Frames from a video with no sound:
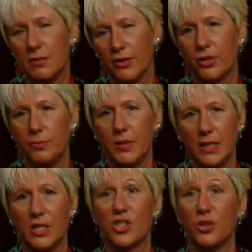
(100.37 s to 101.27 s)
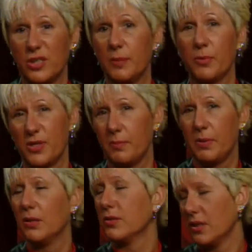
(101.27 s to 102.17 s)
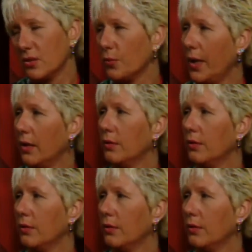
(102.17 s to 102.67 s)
there could be additional 10% penalty as well.